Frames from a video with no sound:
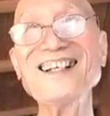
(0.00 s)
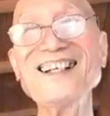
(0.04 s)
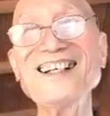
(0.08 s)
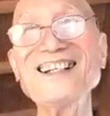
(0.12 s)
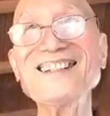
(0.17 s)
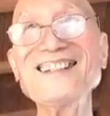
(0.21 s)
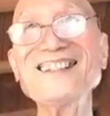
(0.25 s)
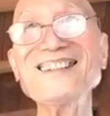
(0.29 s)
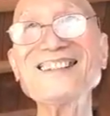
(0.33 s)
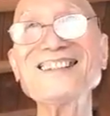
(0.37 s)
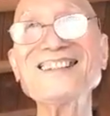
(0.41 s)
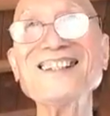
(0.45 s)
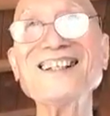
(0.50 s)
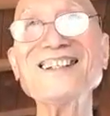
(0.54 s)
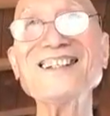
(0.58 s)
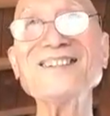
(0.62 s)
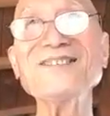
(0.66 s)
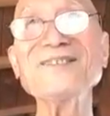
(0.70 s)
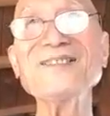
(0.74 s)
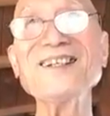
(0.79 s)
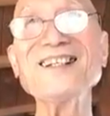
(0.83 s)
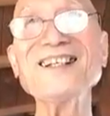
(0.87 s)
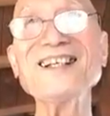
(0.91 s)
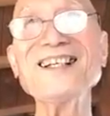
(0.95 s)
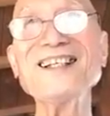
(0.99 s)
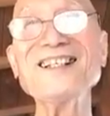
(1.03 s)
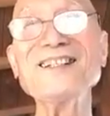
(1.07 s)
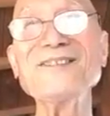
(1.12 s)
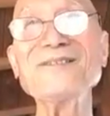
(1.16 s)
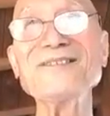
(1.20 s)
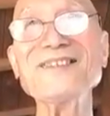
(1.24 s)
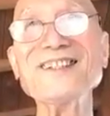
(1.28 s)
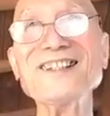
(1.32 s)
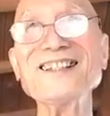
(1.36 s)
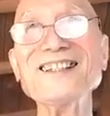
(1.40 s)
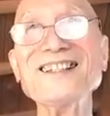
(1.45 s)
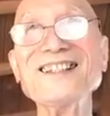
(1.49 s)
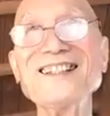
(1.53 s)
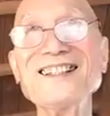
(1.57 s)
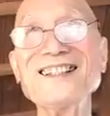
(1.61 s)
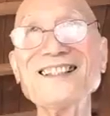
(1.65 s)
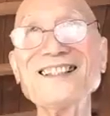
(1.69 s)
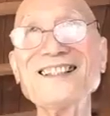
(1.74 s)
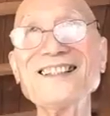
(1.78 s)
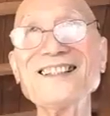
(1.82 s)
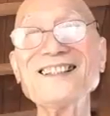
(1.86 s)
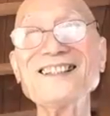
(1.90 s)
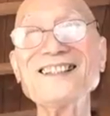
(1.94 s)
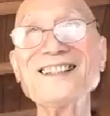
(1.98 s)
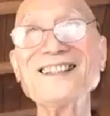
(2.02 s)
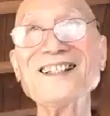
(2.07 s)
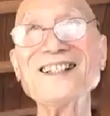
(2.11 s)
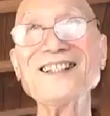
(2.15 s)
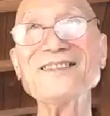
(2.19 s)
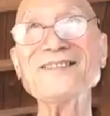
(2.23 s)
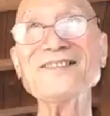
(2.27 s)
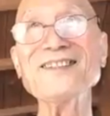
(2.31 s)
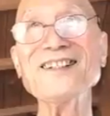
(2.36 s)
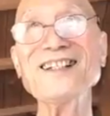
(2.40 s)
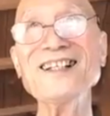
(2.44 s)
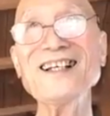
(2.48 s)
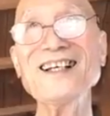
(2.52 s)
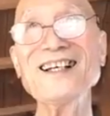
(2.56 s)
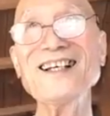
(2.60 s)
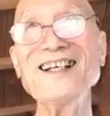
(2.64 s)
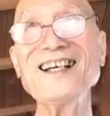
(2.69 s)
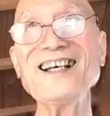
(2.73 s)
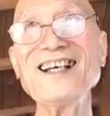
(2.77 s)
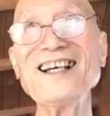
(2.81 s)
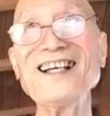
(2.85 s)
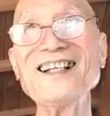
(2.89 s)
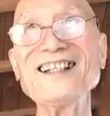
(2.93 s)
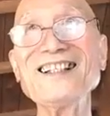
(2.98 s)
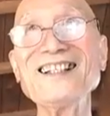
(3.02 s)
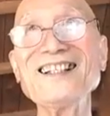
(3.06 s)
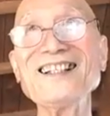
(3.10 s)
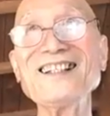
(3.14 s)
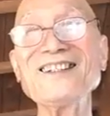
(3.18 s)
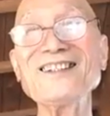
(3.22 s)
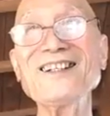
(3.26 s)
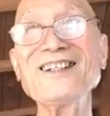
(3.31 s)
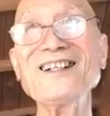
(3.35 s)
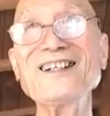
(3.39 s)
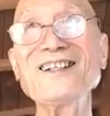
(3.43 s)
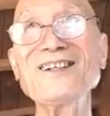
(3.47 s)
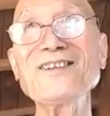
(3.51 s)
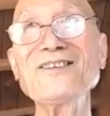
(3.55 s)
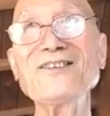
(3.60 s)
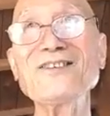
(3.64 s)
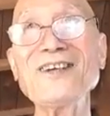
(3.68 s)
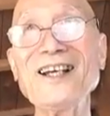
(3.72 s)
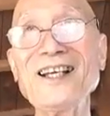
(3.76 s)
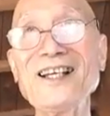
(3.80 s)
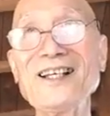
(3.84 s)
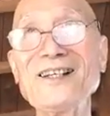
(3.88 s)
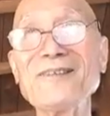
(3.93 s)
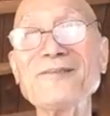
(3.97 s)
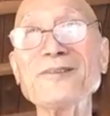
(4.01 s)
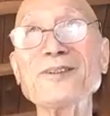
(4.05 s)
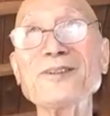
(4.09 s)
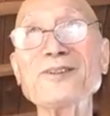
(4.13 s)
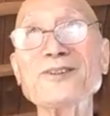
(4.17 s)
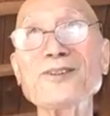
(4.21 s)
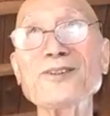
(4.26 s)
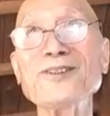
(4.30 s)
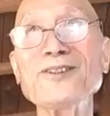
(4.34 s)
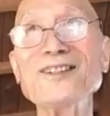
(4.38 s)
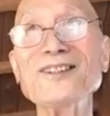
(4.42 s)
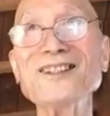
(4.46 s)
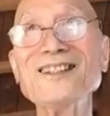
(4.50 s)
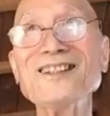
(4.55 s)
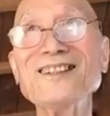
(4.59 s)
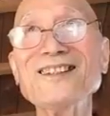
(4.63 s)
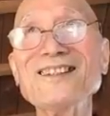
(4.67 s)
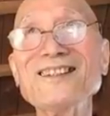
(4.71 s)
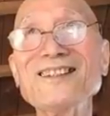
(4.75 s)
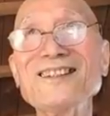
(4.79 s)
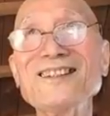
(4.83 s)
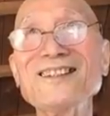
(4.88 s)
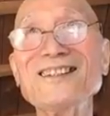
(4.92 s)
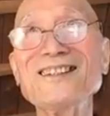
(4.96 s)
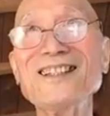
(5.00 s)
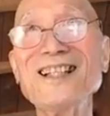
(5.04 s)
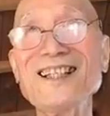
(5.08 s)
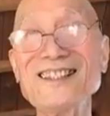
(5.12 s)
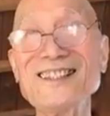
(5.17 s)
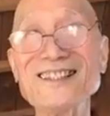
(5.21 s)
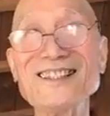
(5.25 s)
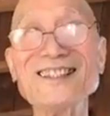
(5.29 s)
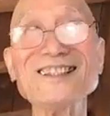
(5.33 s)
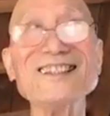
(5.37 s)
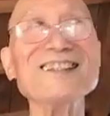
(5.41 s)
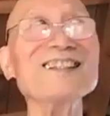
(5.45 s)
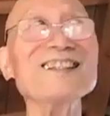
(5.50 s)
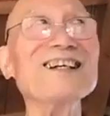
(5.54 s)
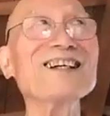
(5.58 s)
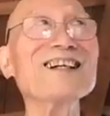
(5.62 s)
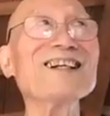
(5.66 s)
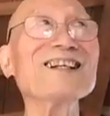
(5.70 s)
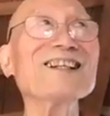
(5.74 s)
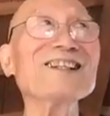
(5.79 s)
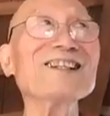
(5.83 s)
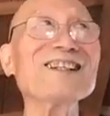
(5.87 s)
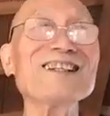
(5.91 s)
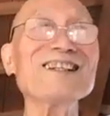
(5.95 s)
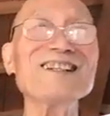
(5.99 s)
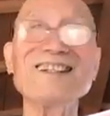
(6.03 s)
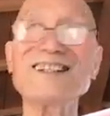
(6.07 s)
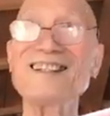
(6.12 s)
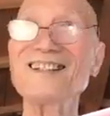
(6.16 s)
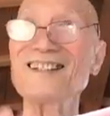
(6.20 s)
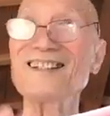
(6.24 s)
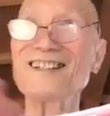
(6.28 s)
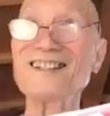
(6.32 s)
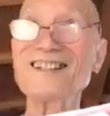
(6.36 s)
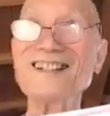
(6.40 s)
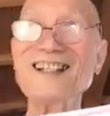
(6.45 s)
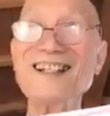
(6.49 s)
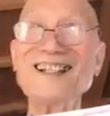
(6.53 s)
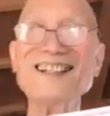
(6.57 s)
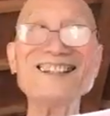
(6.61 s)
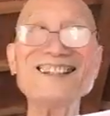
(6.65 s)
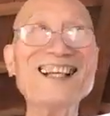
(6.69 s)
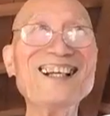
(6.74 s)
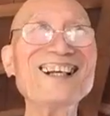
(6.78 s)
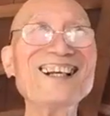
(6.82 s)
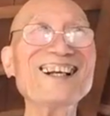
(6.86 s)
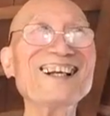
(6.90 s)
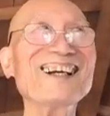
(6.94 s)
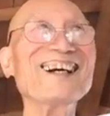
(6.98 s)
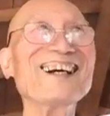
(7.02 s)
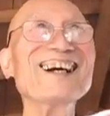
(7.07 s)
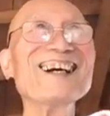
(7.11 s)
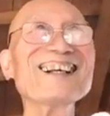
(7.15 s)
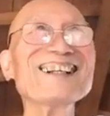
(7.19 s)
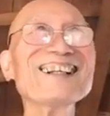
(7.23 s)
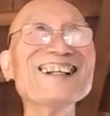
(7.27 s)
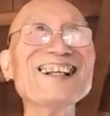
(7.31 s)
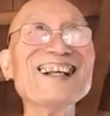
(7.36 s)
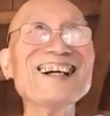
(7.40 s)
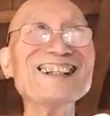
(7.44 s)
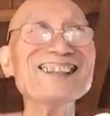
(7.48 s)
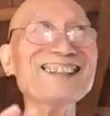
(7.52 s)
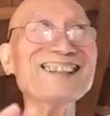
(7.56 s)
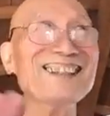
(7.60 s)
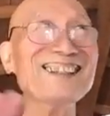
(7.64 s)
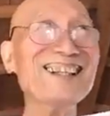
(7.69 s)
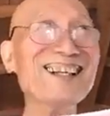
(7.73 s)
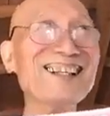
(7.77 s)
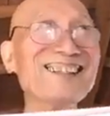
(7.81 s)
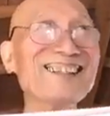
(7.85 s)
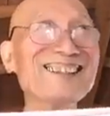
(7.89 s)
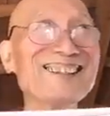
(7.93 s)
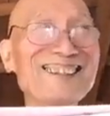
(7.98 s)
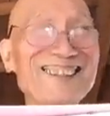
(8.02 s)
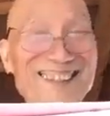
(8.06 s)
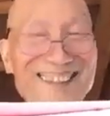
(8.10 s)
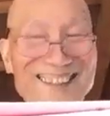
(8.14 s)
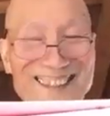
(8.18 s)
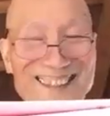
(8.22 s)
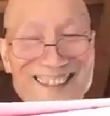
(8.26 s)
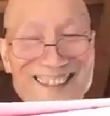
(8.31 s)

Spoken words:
didn't have any money. He didn't have any fame, social status. Nothing at all.